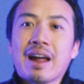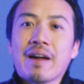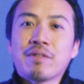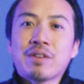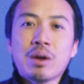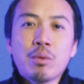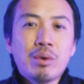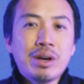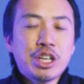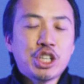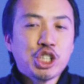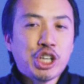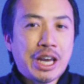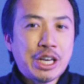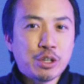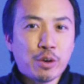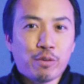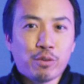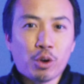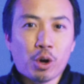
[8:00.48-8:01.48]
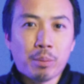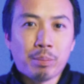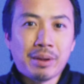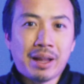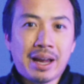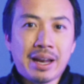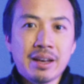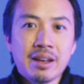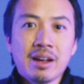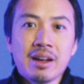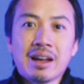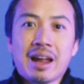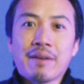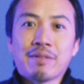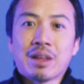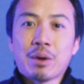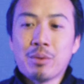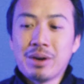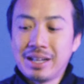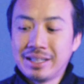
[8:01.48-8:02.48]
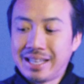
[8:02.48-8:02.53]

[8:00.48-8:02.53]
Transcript: if they want to change your floor plan, if they want